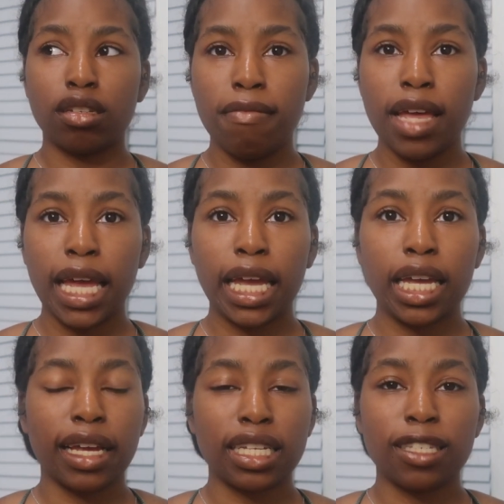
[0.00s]

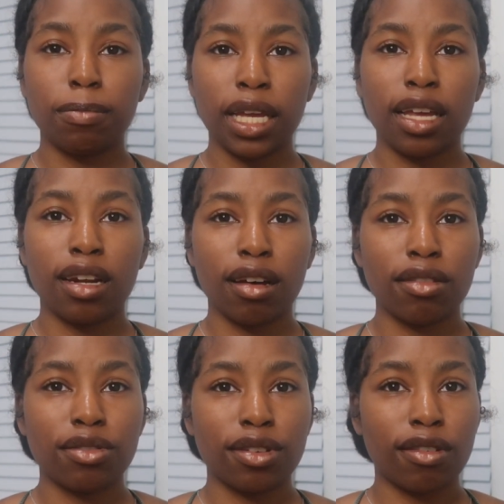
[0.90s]
may expand
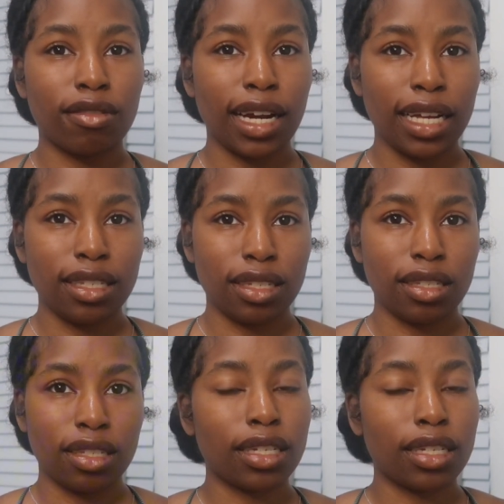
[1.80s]
others' horizons.